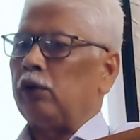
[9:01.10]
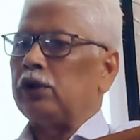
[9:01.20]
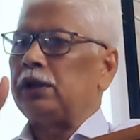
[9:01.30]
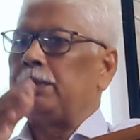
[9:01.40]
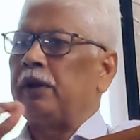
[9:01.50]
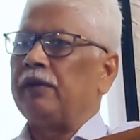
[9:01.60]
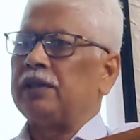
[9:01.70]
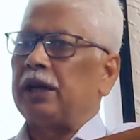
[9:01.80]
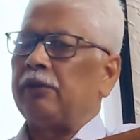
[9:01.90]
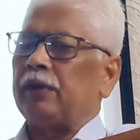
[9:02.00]
previously it
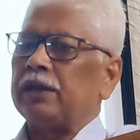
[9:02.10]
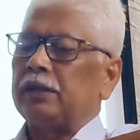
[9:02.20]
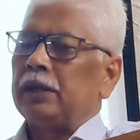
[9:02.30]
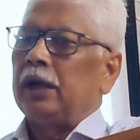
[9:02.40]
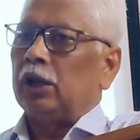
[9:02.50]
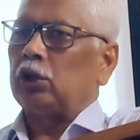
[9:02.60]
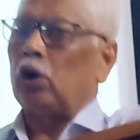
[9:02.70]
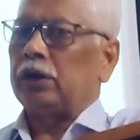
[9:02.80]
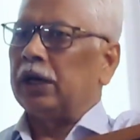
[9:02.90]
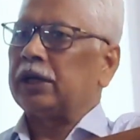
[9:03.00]
was a thought
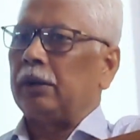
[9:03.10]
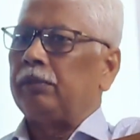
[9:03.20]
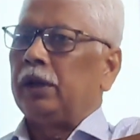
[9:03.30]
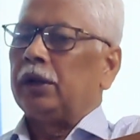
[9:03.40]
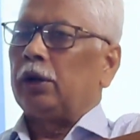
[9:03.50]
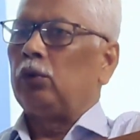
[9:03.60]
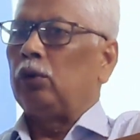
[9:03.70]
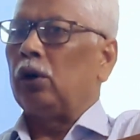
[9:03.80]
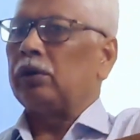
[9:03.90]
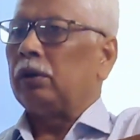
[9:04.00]
dictum. You do not
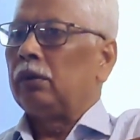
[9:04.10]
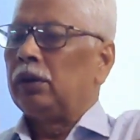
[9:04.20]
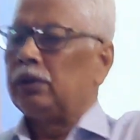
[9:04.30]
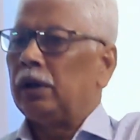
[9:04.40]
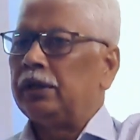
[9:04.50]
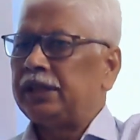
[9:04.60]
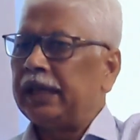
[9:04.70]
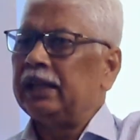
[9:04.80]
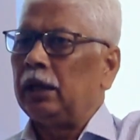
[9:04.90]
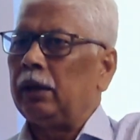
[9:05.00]
seek
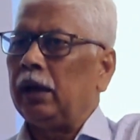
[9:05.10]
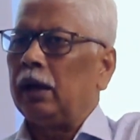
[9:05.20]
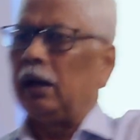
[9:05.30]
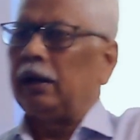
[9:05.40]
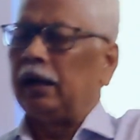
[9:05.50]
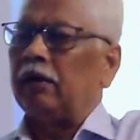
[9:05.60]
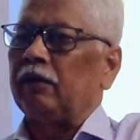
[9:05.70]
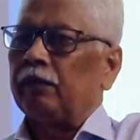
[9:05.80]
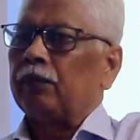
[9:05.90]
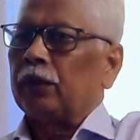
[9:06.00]
the nerve,
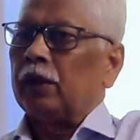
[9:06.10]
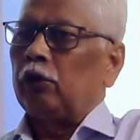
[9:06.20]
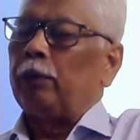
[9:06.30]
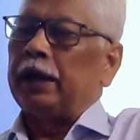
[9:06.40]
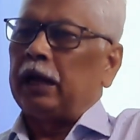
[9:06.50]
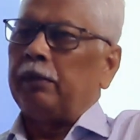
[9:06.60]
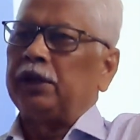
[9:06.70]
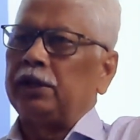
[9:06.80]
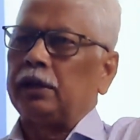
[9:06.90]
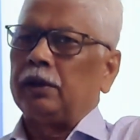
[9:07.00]
you may damage it.
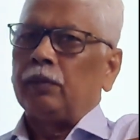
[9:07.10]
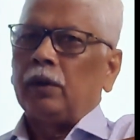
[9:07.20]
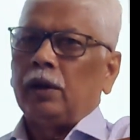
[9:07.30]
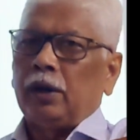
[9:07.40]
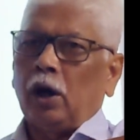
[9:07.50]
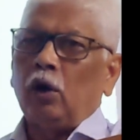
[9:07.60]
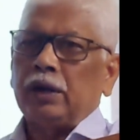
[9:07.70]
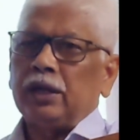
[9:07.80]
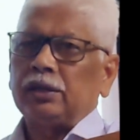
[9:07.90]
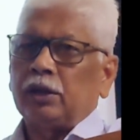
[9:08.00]
Nowadays,
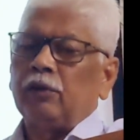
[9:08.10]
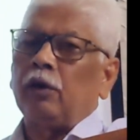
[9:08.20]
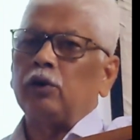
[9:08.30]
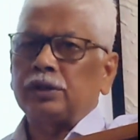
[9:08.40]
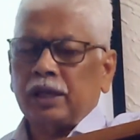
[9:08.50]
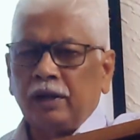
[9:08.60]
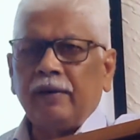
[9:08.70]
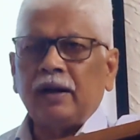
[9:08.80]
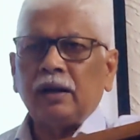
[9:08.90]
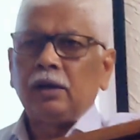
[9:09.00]
you want to save it,
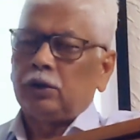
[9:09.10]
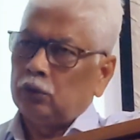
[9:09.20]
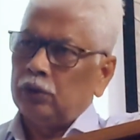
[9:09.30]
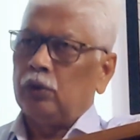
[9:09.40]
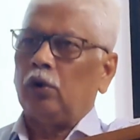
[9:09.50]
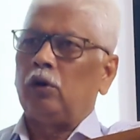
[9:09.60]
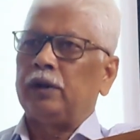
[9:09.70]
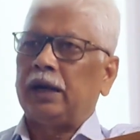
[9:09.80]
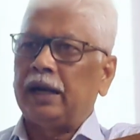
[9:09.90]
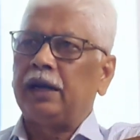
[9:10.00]
you always
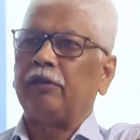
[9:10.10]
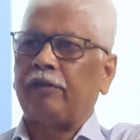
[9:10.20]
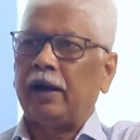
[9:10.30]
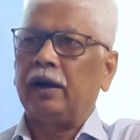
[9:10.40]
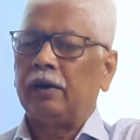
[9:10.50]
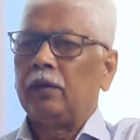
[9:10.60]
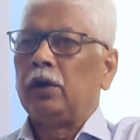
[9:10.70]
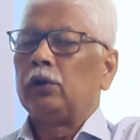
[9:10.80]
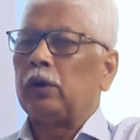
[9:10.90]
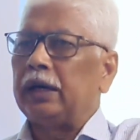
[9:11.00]
identify it. So
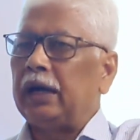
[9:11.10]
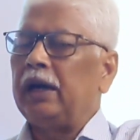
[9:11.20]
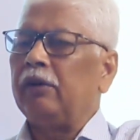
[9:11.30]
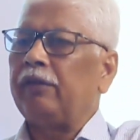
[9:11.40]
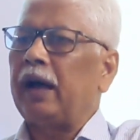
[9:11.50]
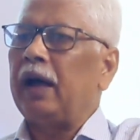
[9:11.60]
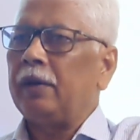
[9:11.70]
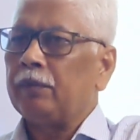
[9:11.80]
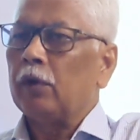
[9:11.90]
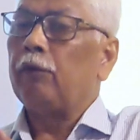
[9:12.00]
identify
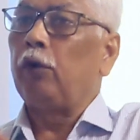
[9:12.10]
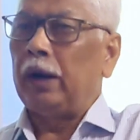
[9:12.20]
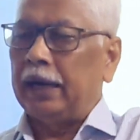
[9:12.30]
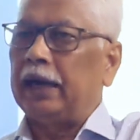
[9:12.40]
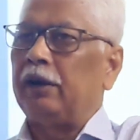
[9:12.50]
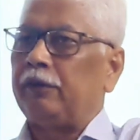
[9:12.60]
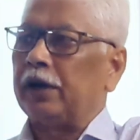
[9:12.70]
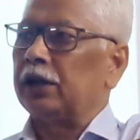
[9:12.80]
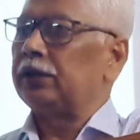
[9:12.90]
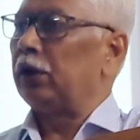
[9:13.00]
full identification,
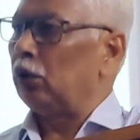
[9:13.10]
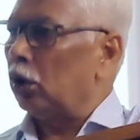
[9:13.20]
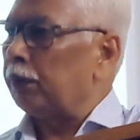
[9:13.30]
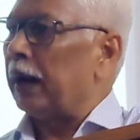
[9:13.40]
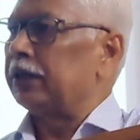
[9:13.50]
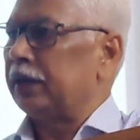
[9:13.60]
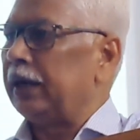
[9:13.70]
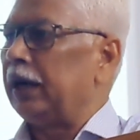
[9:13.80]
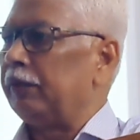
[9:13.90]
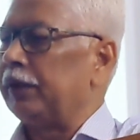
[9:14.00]
not partial
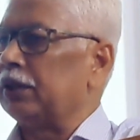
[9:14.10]
identification,